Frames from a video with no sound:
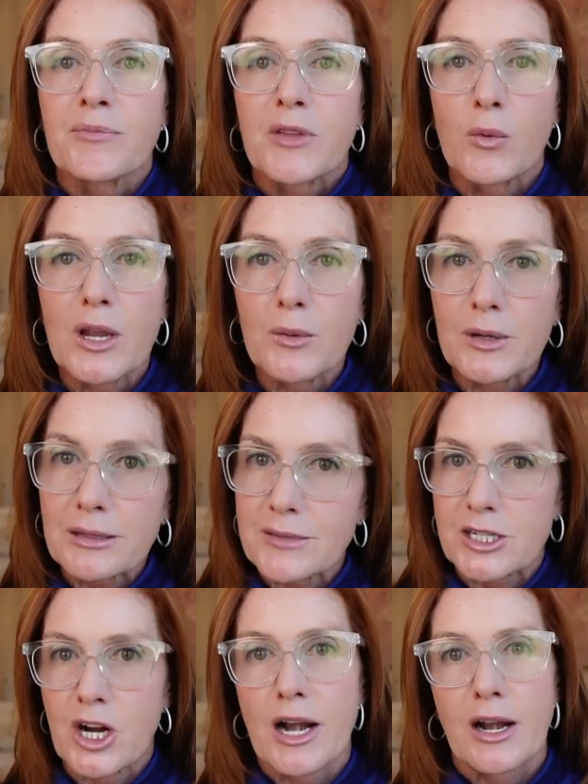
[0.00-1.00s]
We would
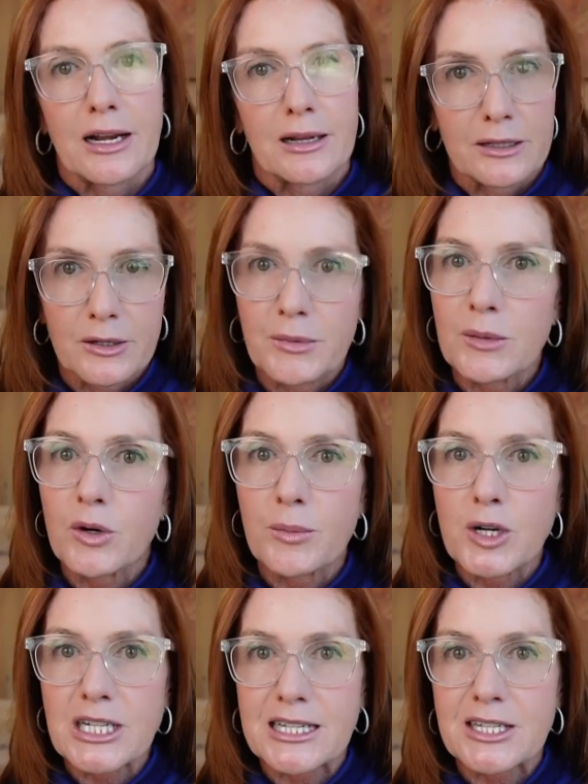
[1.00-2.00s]
start on a little bit more
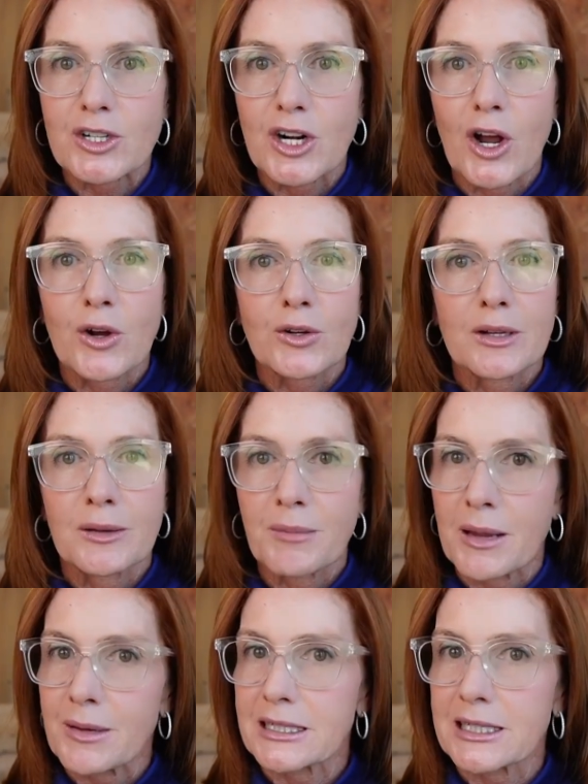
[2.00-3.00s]
progesterone,
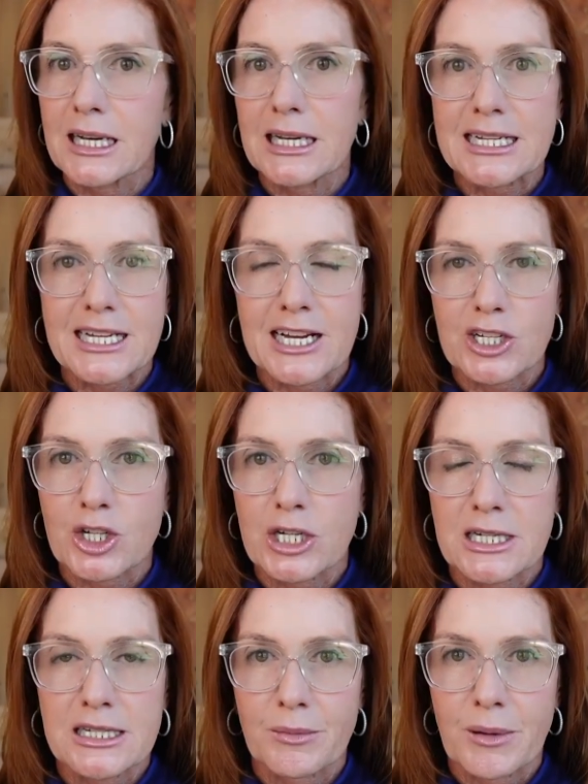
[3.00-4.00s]
maybe a little less
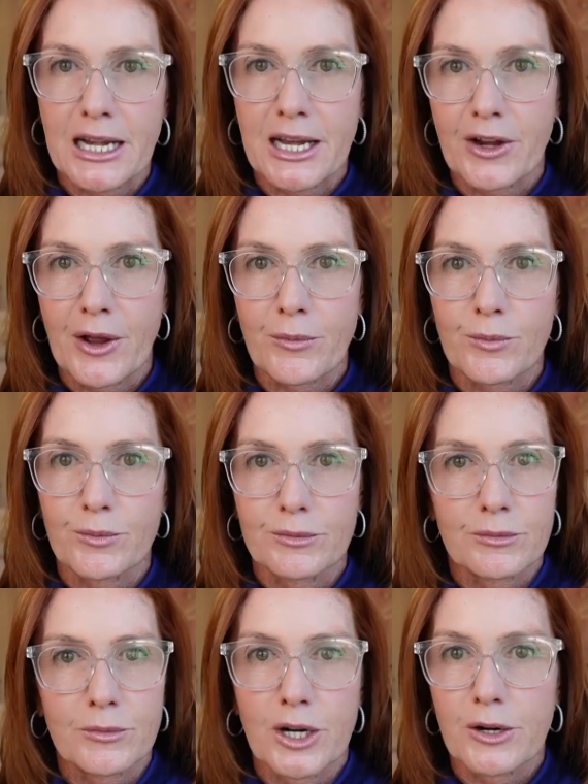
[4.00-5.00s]
estrogen, depending on
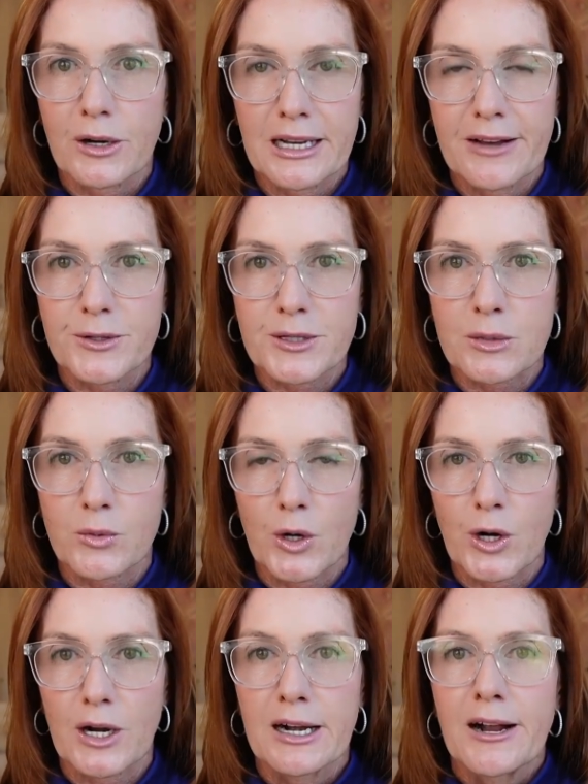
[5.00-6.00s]
what her levels
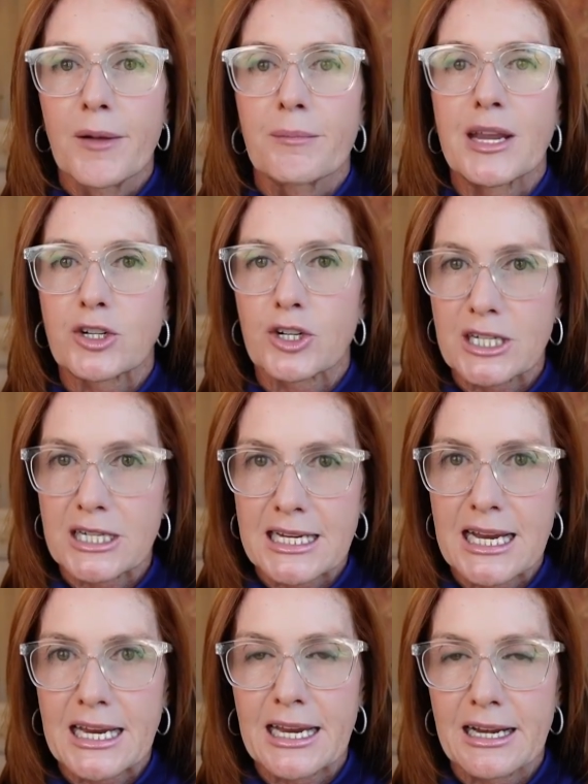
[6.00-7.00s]
were. Make sure she's
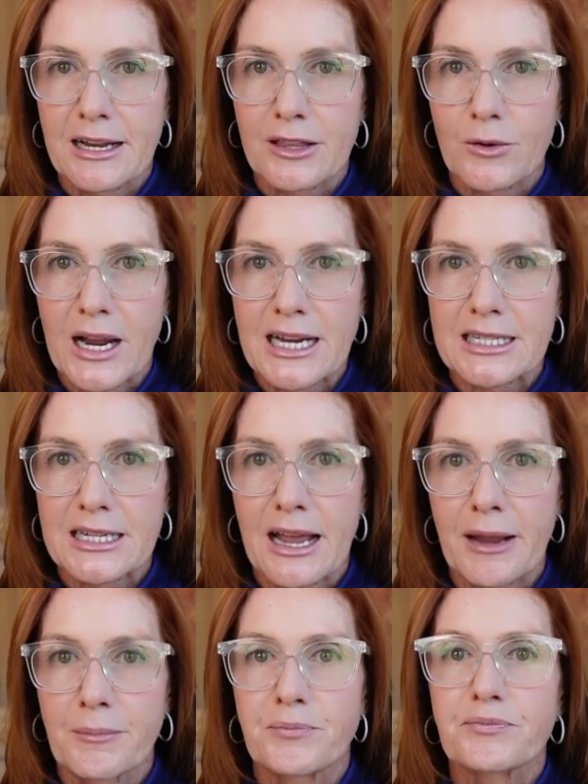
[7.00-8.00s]
taking it at the right
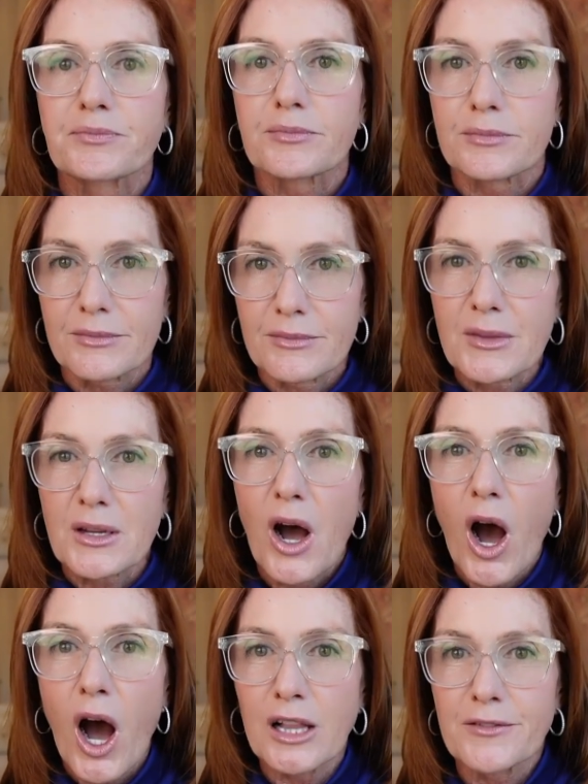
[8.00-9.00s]
time.
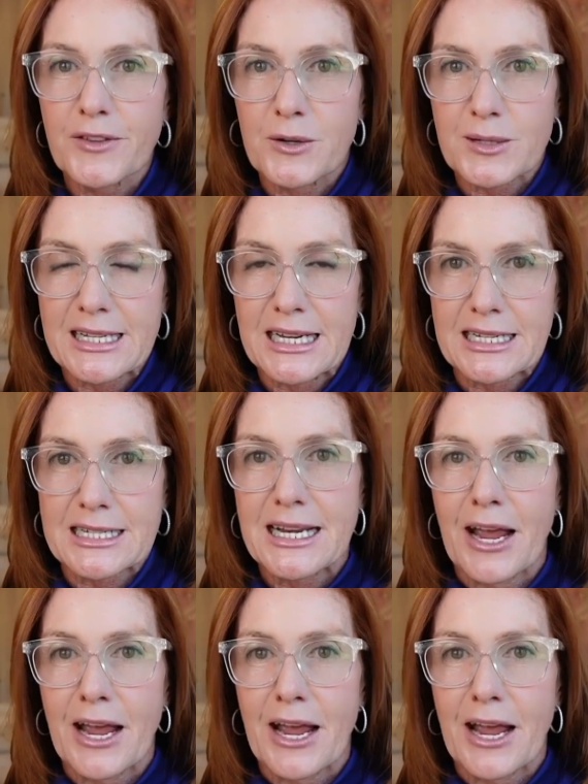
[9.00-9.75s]
All of those things.